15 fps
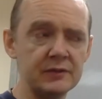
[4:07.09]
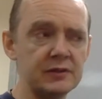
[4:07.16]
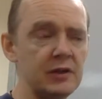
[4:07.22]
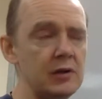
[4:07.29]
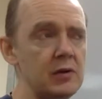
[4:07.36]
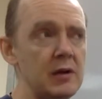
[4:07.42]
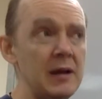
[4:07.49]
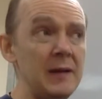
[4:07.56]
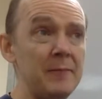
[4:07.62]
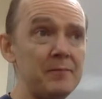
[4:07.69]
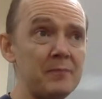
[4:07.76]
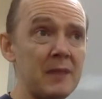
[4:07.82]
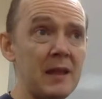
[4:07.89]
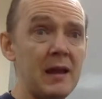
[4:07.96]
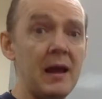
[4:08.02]
So
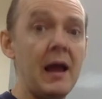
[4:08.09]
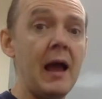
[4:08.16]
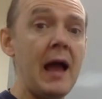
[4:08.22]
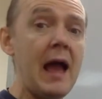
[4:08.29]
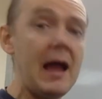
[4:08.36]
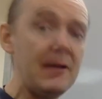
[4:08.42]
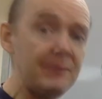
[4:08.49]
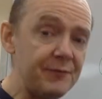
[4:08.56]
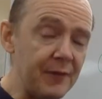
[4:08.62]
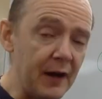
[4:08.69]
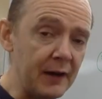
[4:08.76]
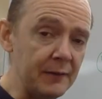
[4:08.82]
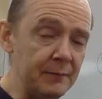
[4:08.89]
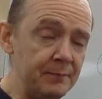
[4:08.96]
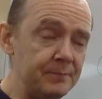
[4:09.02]
have
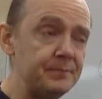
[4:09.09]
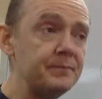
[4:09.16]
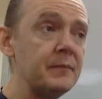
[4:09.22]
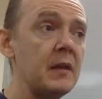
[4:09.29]
fun,